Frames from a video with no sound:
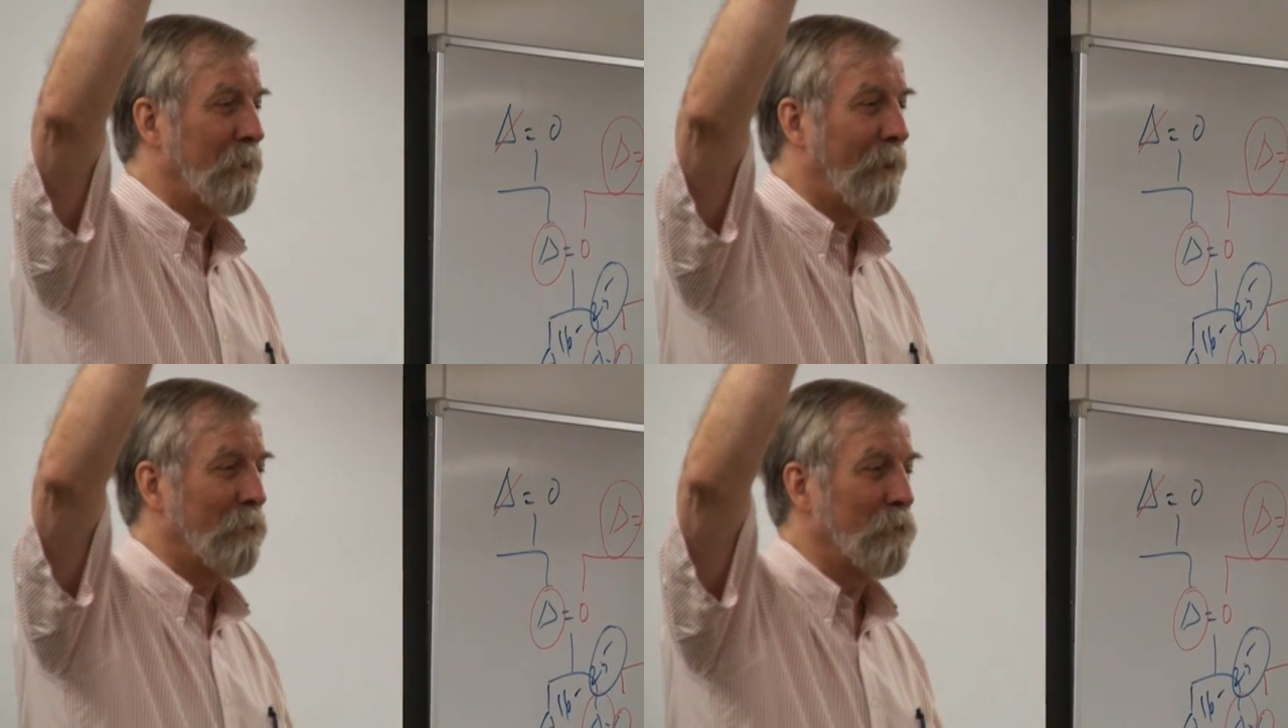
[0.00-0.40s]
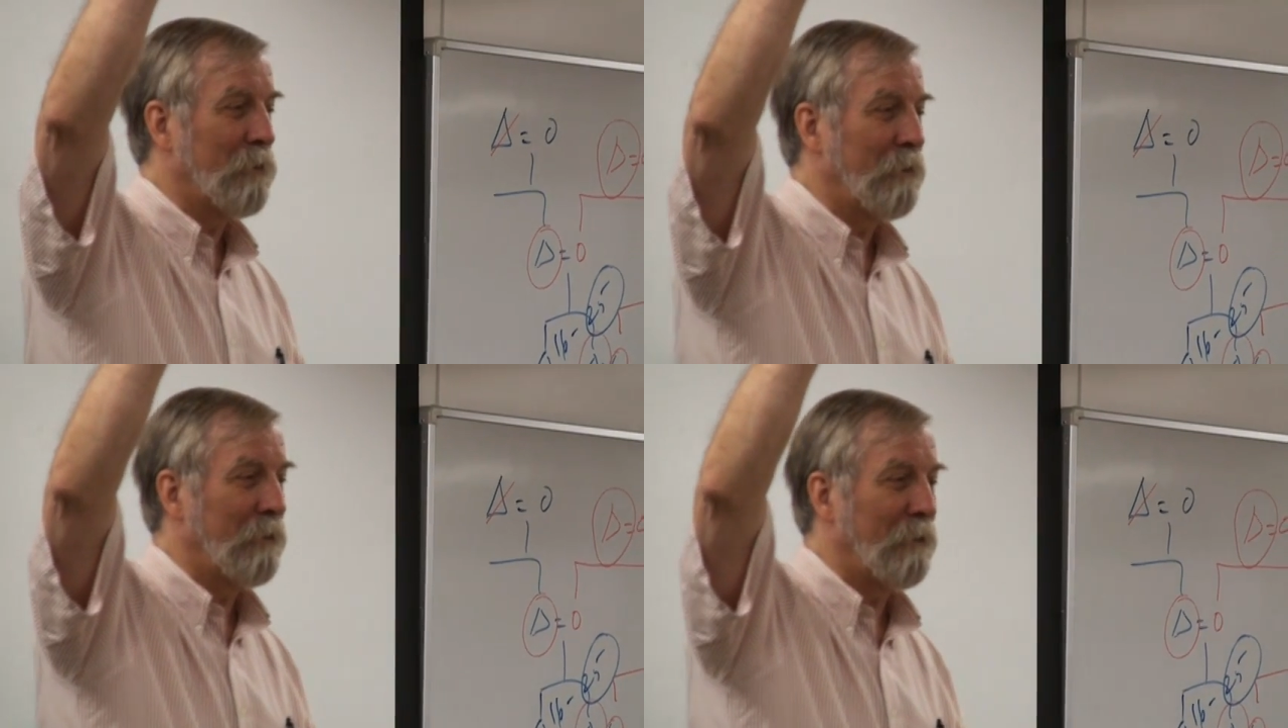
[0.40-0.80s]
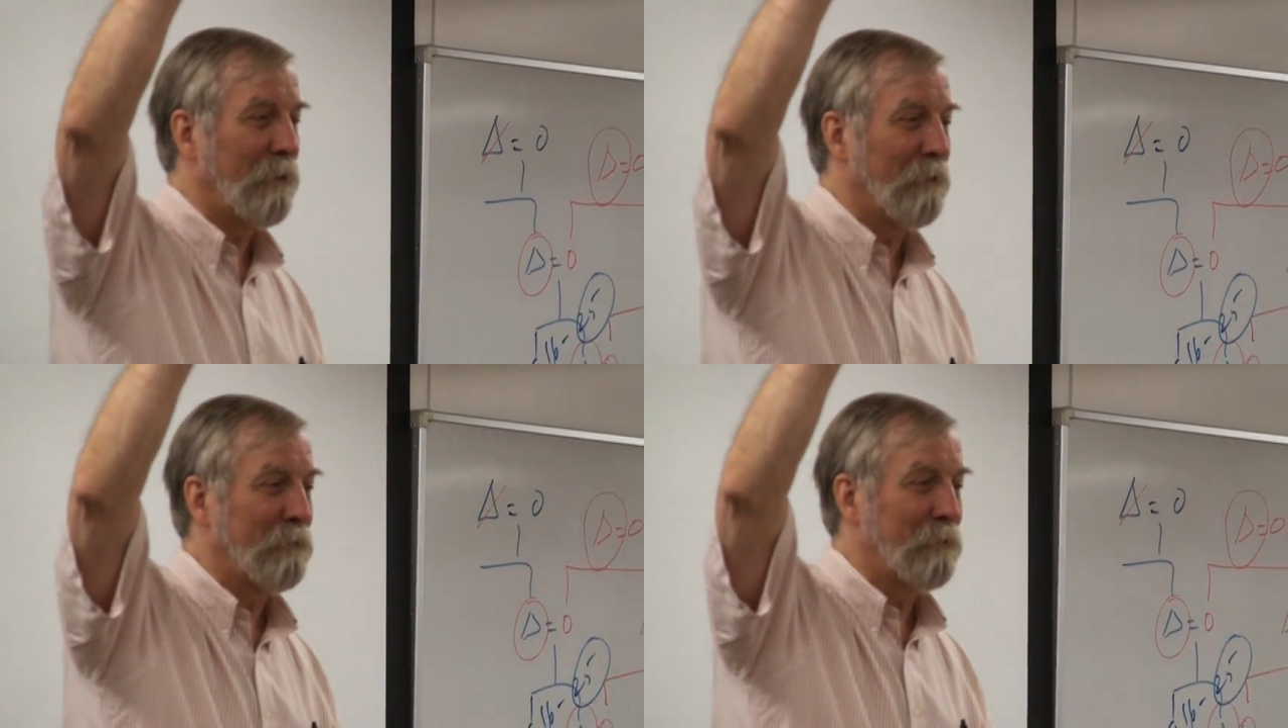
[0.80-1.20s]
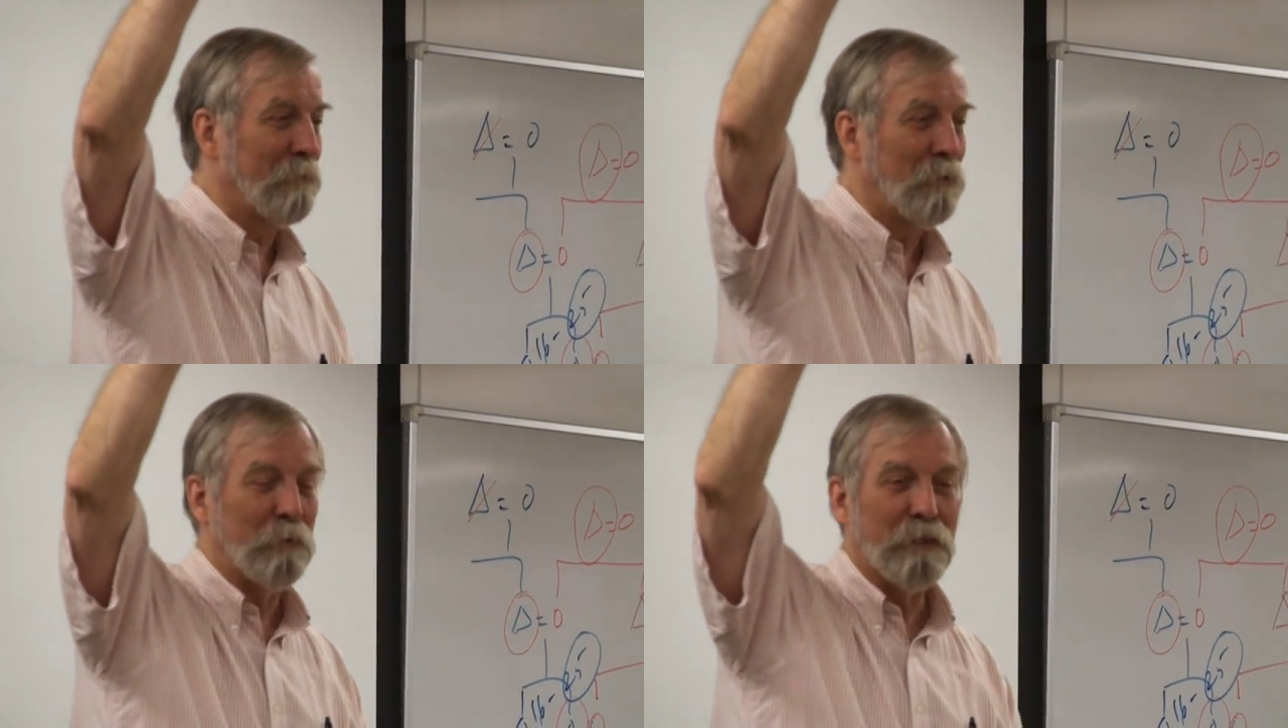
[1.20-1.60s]

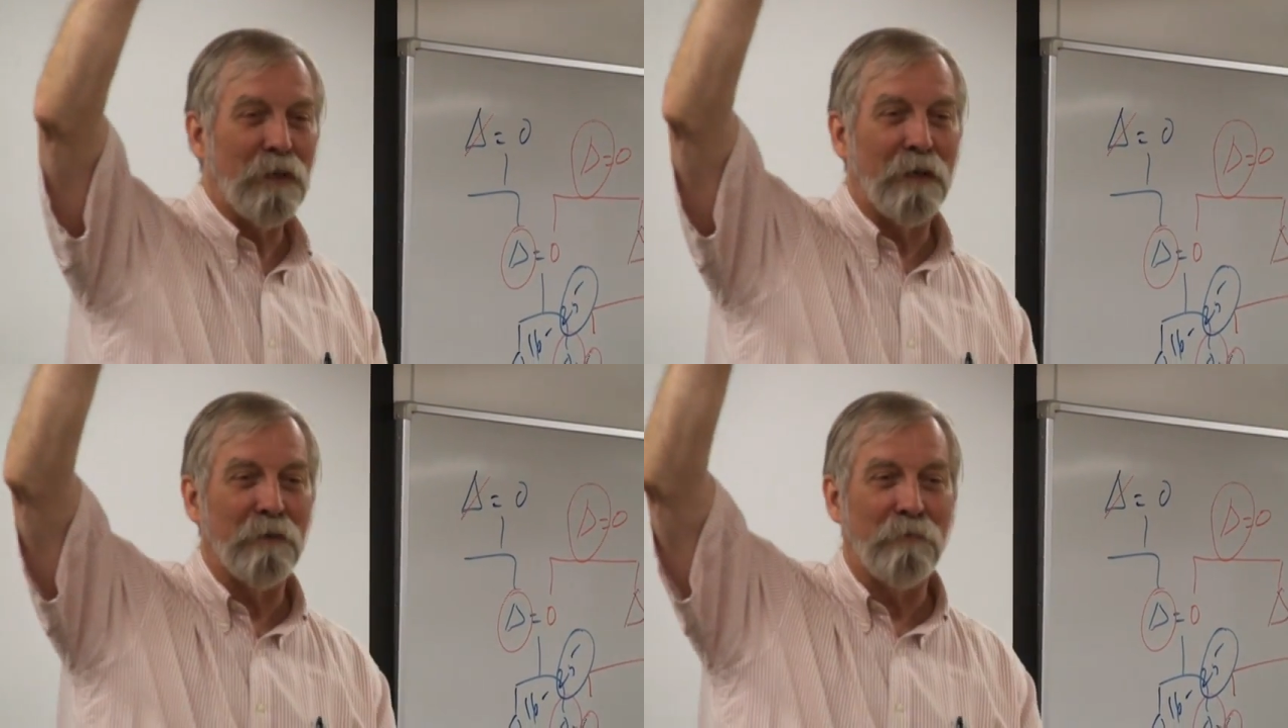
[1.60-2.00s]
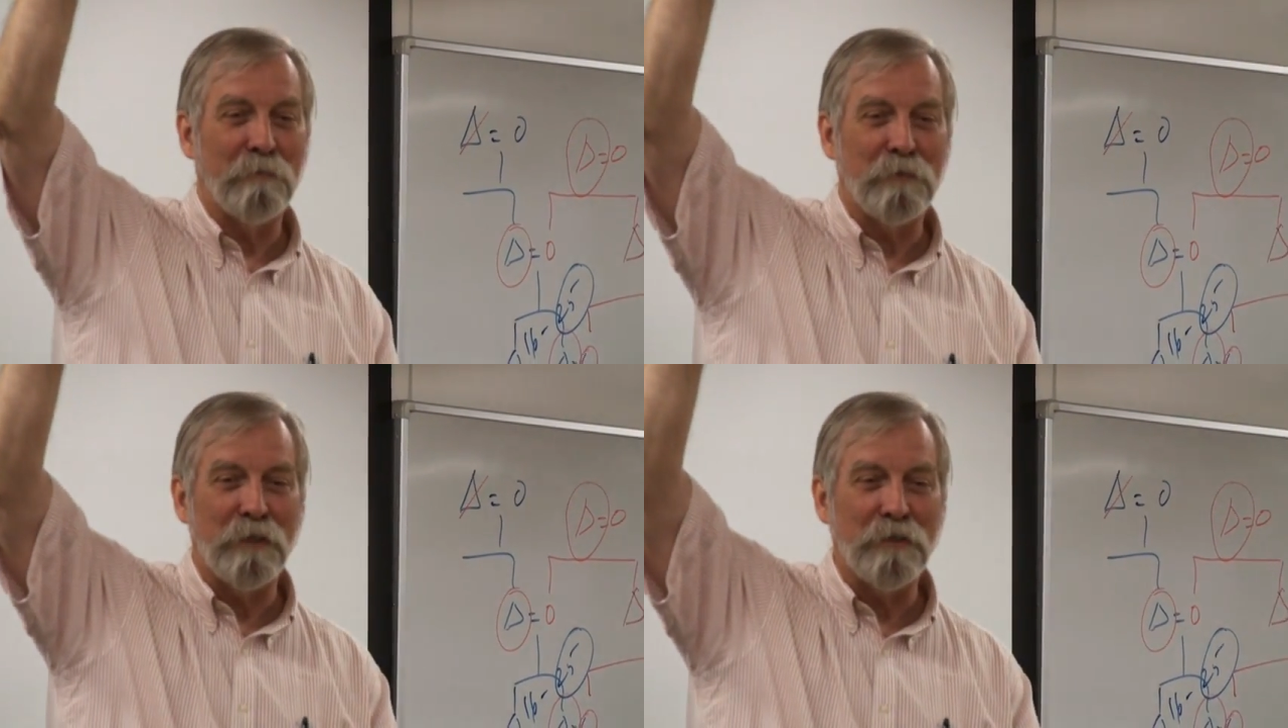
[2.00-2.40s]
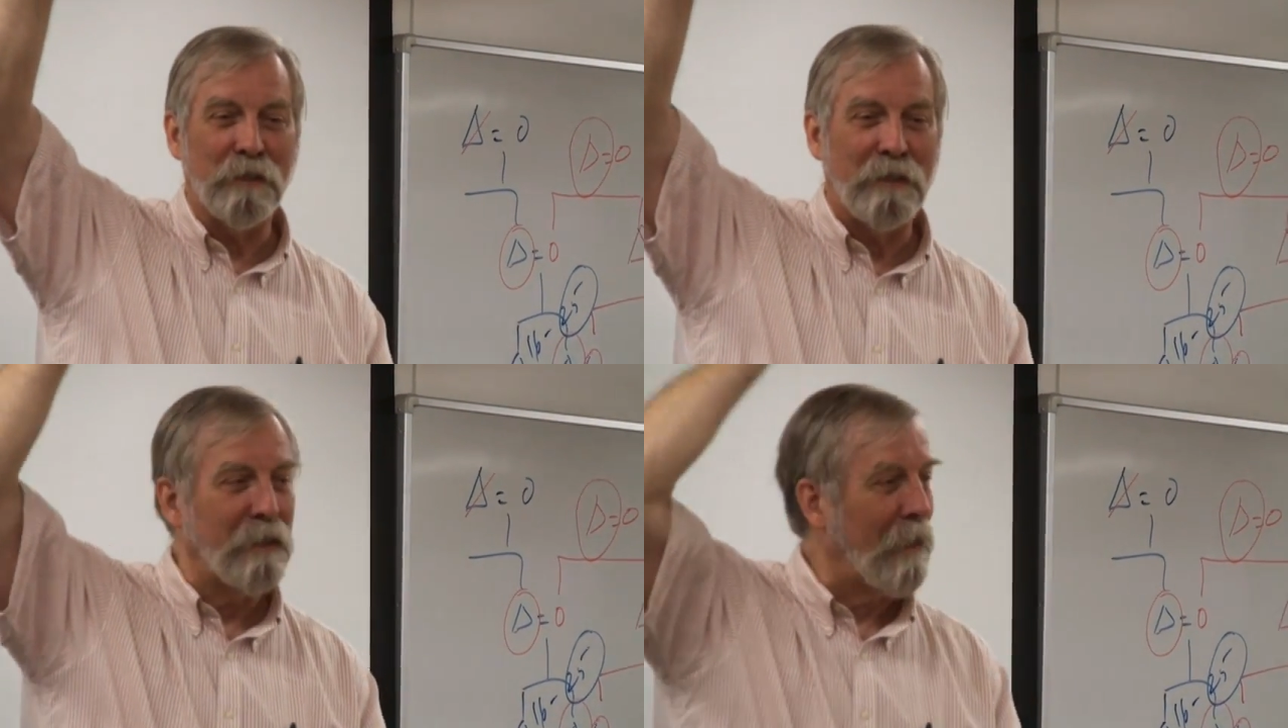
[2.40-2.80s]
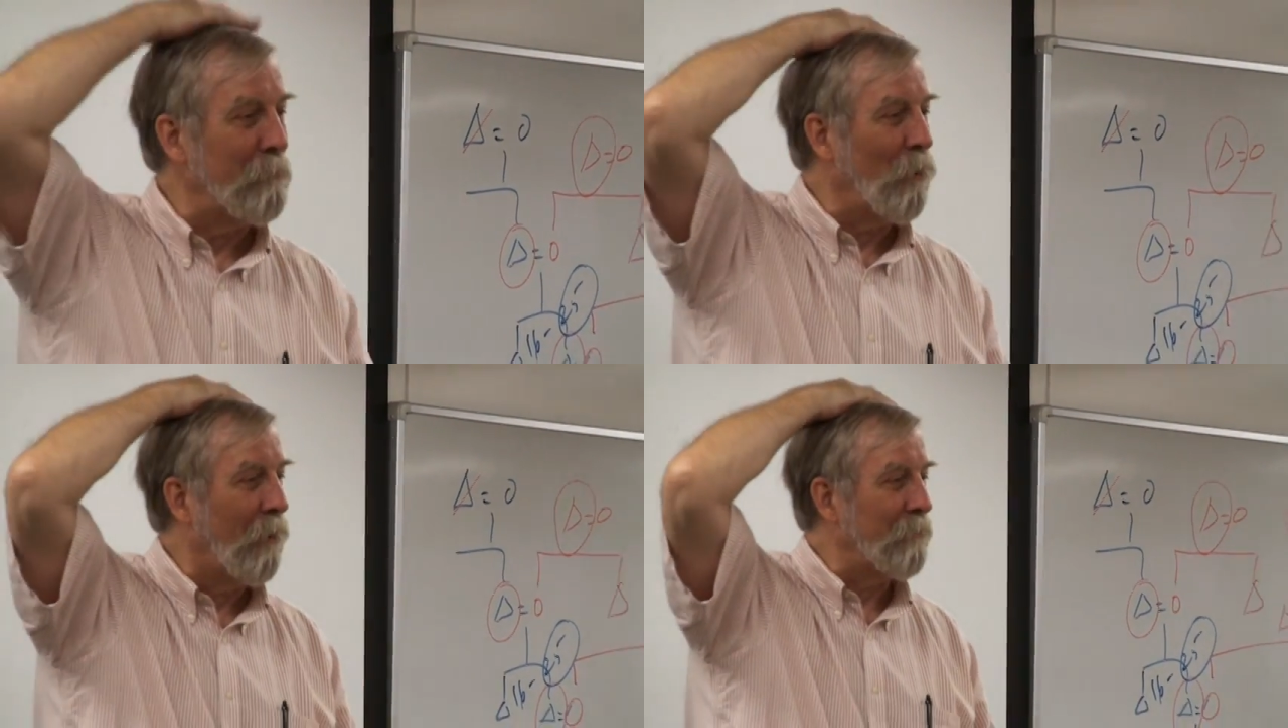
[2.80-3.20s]
to retire from teaching, I think I'd
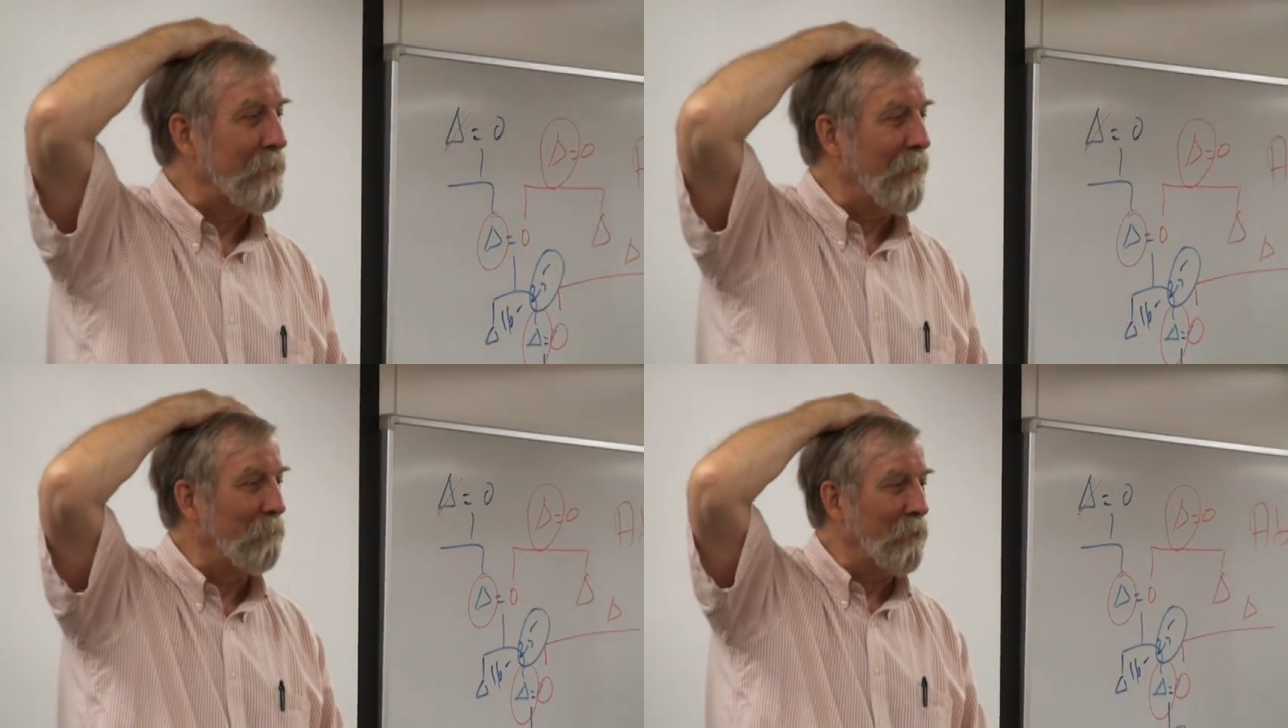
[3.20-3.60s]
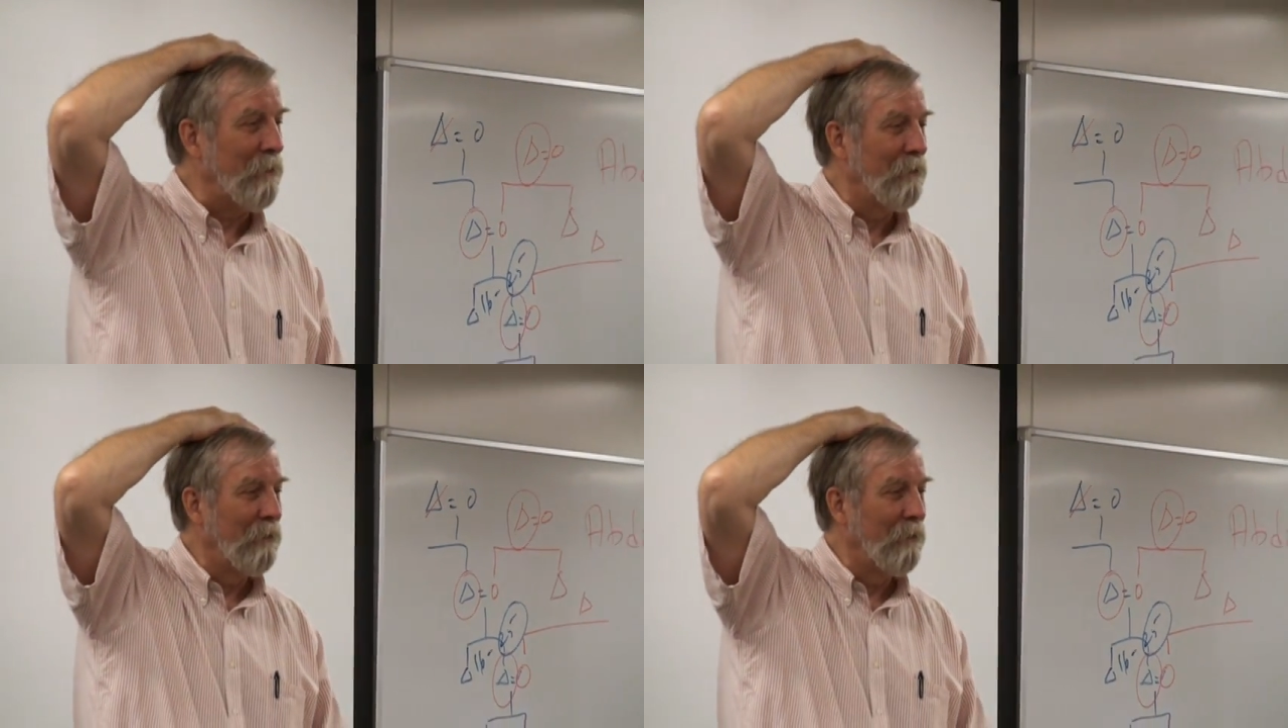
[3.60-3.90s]
be awfully tempted.